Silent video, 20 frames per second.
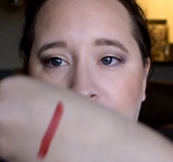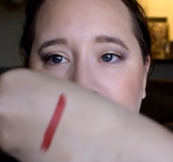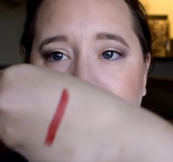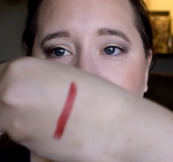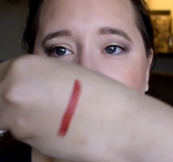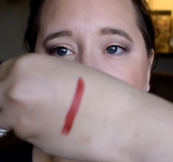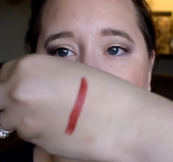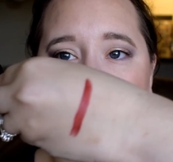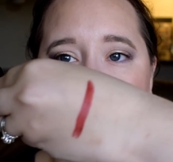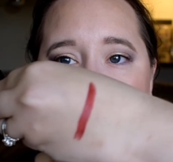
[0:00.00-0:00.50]

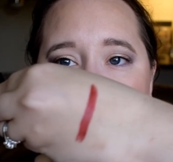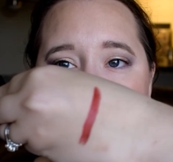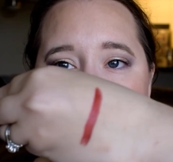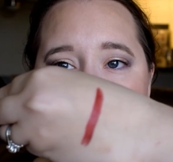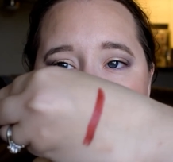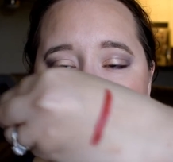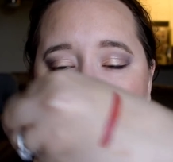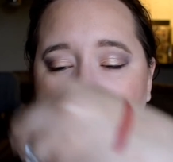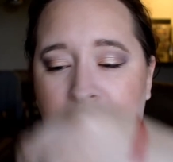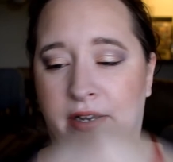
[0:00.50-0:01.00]
It's like a
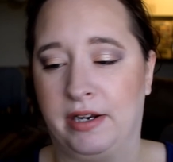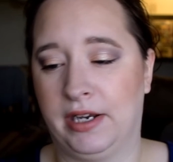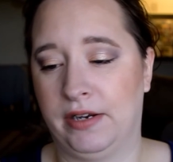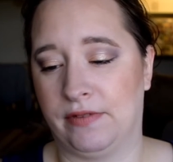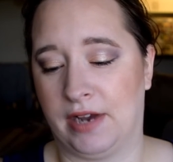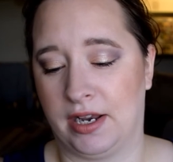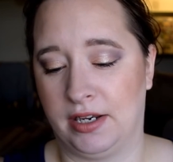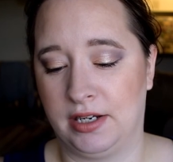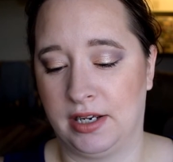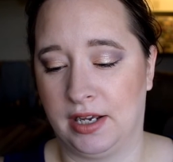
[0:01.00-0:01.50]
nice berry
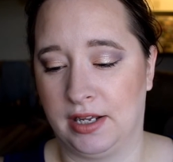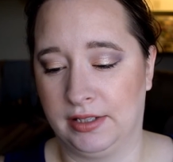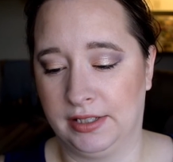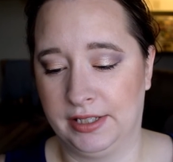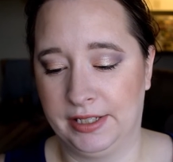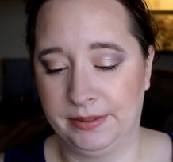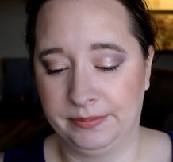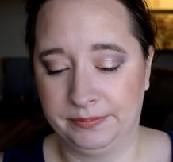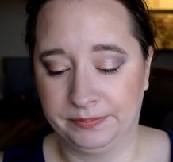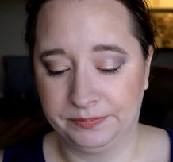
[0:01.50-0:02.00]
red
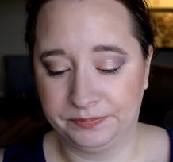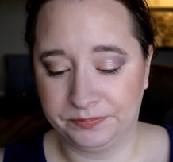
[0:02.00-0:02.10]
color.